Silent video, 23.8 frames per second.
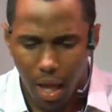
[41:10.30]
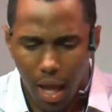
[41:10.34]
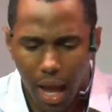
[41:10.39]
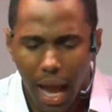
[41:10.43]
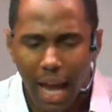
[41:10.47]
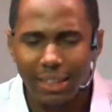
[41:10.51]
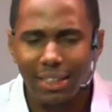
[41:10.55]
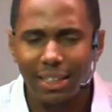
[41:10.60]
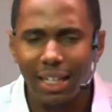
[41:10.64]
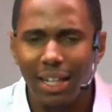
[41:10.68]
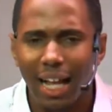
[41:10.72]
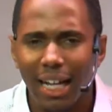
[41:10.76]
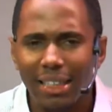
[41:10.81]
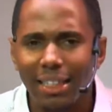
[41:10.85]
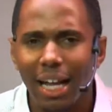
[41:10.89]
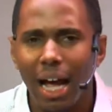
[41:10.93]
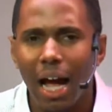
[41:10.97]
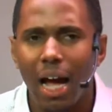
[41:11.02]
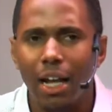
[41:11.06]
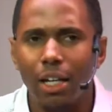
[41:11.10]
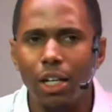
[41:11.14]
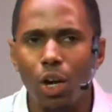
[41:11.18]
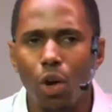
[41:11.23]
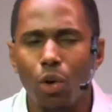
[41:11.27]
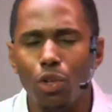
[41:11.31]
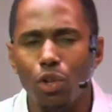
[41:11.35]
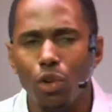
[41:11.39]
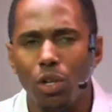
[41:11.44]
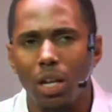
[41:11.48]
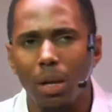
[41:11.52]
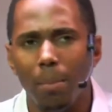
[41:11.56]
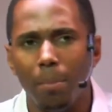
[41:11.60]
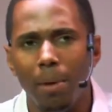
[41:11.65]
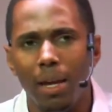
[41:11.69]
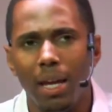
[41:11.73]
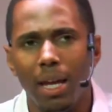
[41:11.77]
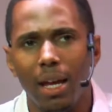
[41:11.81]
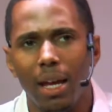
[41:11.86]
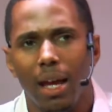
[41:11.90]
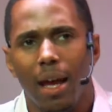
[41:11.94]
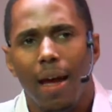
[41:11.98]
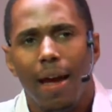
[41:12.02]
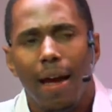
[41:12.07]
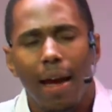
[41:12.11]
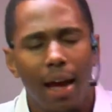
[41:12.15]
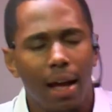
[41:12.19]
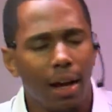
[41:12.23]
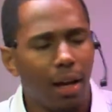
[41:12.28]
And see, that's how I know you can be
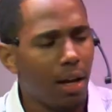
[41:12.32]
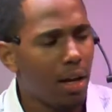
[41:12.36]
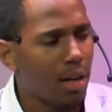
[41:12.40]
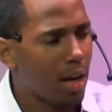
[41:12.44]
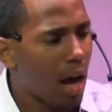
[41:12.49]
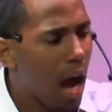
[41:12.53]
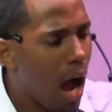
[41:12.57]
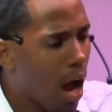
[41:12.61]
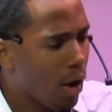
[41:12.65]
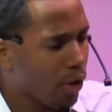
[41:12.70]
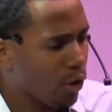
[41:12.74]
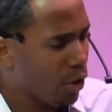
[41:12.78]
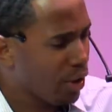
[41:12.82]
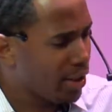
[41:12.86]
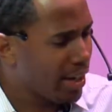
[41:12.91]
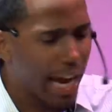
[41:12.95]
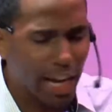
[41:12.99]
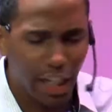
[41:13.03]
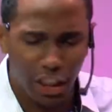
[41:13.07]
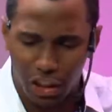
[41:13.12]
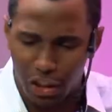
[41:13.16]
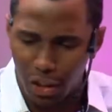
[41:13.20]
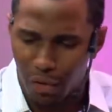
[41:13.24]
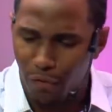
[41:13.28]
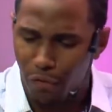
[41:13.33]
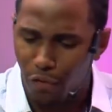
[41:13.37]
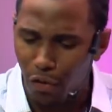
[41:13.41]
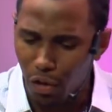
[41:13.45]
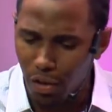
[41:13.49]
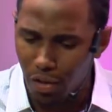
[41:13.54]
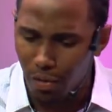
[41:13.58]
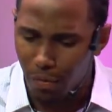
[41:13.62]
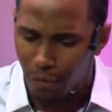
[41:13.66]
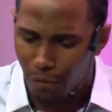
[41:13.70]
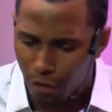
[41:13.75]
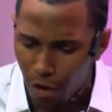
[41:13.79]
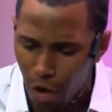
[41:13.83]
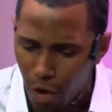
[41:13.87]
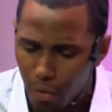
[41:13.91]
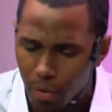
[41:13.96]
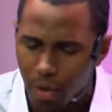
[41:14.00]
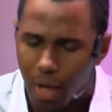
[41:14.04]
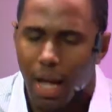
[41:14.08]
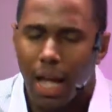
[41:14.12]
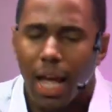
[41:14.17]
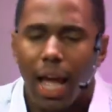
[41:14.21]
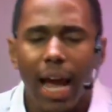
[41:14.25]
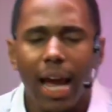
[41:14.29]
in a congregation full of
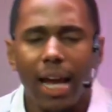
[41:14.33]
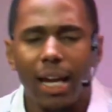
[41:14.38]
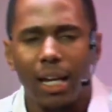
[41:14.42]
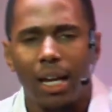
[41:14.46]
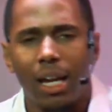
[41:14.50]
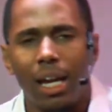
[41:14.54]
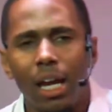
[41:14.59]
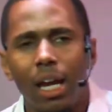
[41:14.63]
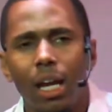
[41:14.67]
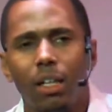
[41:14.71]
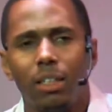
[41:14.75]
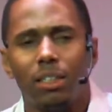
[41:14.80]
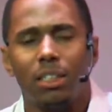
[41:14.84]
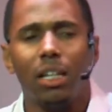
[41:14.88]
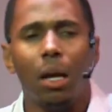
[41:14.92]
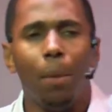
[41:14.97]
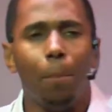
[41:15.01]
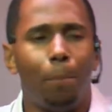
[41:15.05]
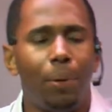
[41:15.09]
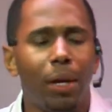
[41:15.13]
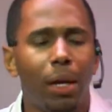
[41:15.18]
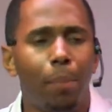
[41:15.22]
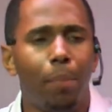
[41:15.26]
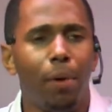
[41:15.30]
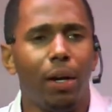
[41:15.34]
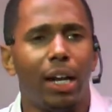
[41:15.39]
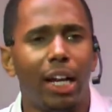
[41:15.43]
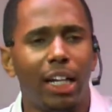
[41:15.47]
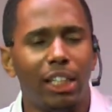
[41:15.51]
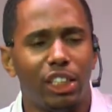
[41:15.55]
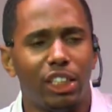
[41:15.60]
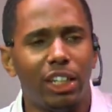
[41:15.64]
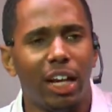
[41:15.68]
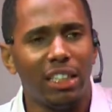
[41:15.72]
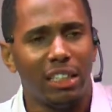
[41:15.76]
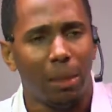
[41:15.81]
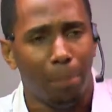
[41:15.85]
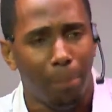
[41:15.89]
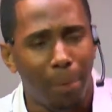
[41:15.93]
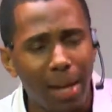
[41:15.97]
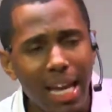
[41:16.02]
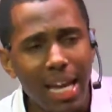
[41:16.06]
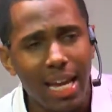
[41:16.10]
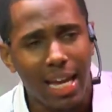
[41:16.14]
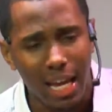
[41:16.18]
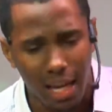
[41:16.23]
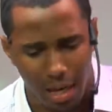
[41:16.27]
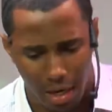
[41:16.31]
folk, and here some people can just
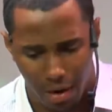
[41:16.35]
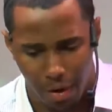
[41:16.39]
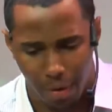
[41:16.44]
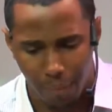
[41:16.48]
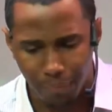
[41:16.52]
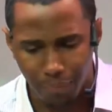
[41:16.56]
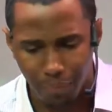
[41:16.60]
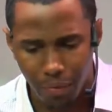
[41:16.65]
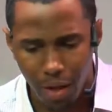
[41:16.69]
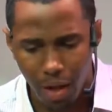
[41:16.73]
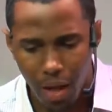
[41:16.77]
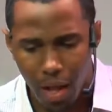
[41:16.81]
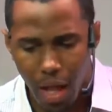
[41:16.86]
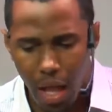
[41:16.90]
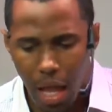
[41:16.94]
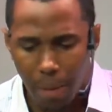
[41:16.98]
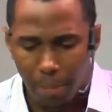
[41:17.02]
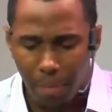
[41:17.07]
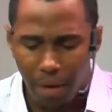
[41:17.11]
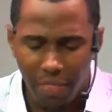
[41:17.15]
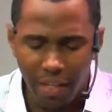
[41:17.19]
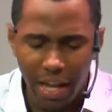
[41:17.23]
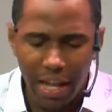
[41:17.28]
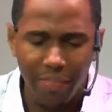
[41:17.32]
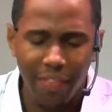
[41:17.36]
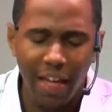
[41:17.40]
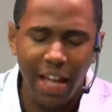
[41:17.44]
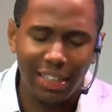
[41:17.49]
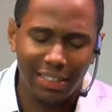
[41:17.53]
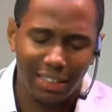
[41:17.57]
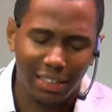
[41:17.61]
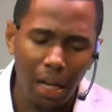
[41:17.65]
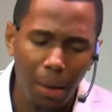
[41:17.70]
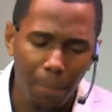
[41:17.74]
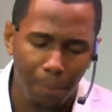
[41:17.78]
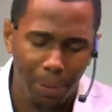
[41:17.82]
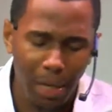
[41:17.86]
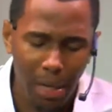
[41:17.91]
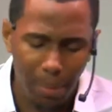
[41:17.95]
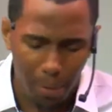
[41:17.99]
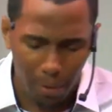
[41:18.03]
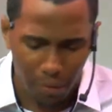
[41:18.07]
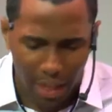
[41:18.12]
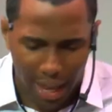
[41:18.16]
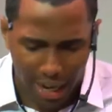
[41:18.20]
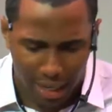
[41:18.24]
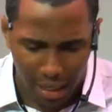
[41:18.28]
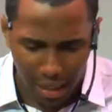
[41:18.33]
be here but then there's some
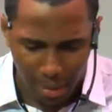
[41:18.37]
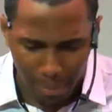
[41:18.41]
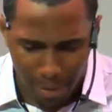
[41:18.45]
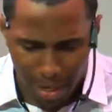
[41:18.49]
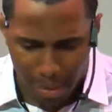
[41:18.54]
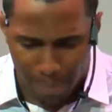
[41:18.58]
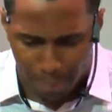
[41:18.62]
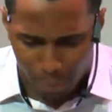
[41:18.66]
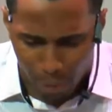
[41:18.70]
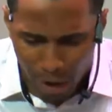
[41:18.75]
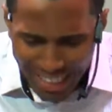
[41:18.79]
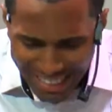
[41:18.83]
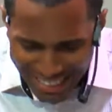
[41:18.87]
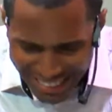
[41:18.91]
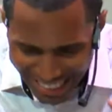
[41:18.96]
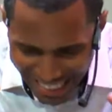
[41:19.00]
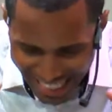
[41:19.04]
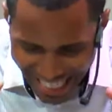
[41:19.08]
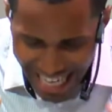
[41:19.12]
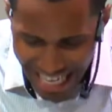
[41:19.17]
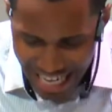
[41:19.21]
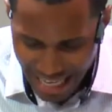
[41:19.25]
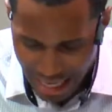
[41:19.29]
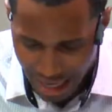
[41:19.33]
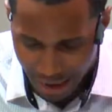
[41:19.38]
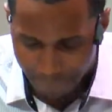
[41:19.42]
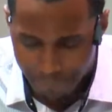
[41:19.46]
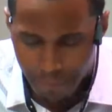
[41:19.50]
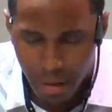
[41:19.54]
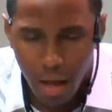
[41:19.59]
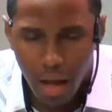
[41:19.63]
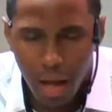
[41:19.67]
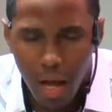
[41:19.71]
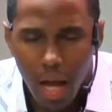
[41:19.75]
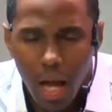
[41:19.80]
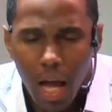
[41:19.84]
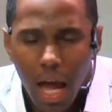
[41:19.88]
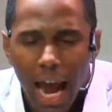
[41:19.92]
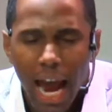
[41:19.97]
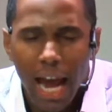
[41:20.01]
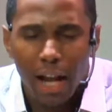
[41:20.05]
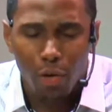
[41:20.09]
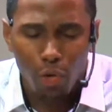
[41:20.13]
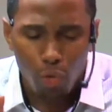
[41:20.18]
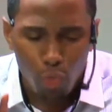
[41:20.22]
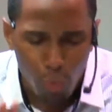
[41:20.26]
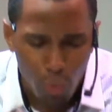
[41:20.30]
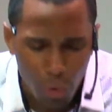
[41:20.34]
people that could be pressing in
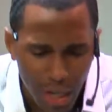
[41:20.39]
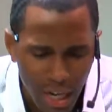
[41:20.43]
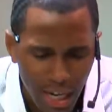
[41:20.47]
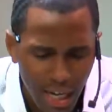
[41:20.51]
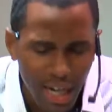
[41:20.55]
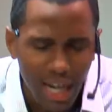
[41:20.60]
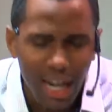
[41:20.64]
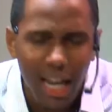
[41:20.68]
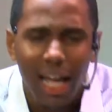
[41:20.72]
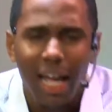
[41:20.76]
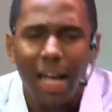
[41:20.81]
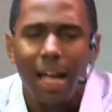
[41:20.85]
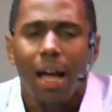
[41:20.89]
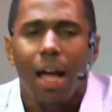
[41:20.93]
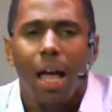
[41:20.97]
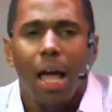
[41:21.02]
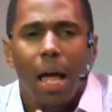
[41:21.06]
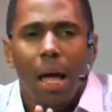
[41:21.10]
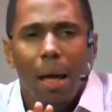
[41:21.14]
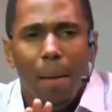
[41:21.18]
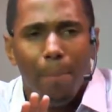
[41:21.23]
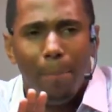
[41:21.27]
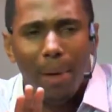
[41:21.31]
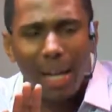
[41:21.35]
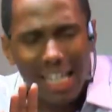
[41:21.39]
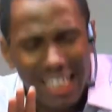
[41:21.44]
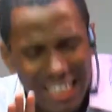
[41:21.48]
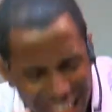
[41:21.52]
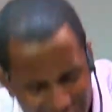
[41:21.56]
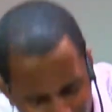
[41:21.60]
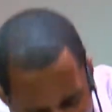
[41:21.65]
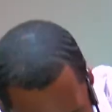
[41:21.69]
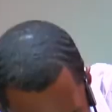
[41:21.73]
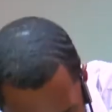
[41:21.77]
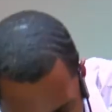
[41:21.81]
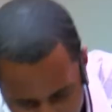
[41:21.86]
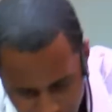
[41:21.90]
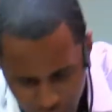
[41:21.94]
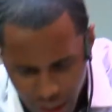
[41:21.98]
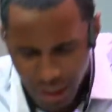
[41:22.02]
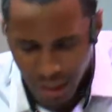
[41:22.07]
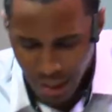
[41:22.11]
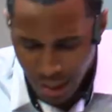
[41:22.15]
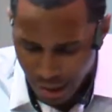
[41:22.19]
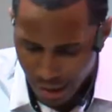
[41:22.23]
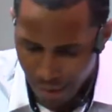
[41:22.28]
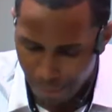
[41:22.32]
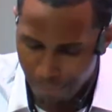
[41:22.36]
and really be touching
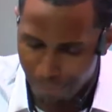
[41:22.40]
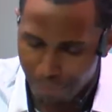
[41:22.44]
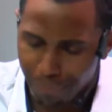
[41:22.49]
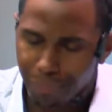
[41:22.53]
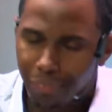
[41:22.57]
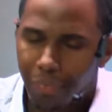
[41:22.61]
him.